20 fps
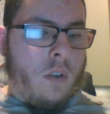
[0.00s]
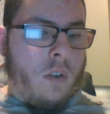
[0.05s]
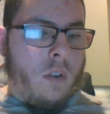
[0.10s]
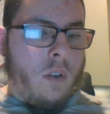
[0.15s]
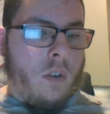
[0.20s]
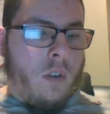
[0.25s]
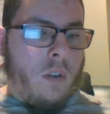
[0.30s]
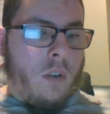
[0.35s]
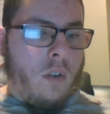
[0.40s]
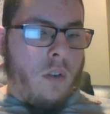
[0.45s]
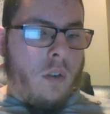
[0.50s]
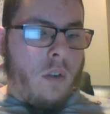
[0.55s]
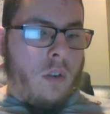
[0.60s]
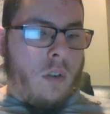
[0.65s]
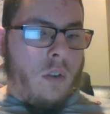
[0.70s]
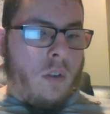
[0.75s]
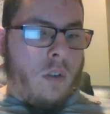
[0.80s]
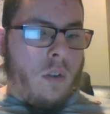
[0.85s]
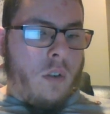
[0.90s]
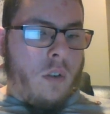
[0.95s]

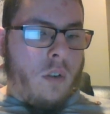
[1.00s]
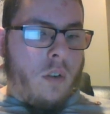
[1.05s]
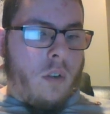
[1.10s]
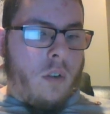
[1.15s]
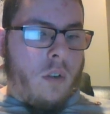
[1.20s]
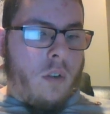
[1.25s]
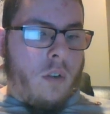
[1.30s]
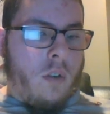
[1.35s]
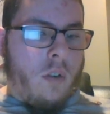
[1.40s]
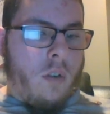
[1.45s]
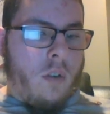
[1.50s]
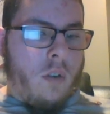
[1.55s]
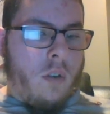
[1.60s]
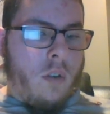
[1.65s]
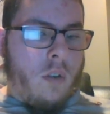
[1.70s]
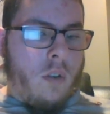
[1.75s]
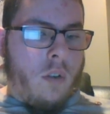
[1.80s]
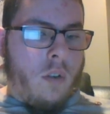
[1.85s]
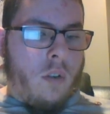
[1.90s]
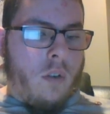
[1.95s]

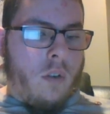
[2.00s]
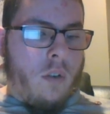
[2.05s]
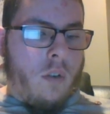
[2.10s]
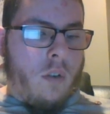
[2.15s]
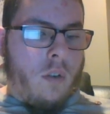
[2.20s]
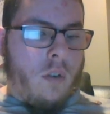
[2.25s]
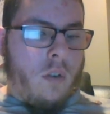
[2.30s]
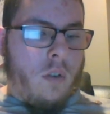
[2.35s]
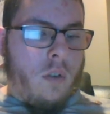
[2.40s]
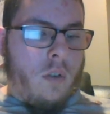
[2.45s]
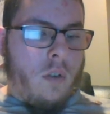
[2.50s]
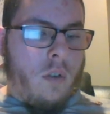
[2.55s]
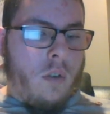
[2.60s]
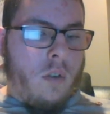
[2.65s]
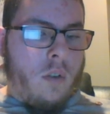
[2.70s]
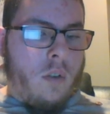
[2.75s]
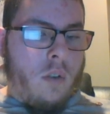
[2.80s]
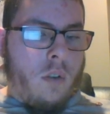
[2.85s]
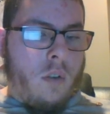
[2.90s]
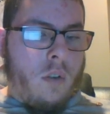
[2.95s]

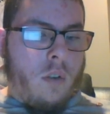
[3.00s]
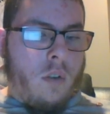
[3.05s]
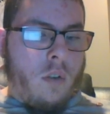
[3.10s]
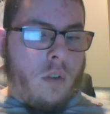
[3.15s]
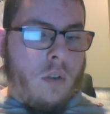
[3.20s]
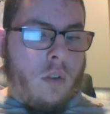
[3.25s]
[no speech]